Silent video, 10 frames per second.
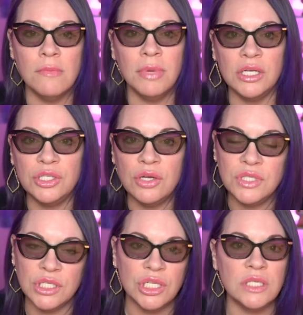but it shows
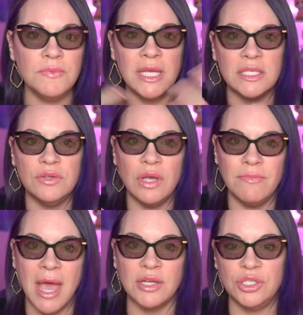that just because you can
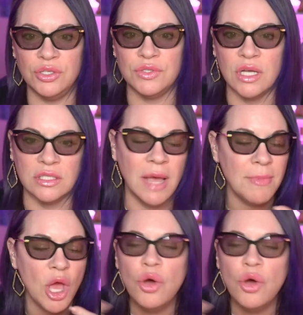mash two songs up,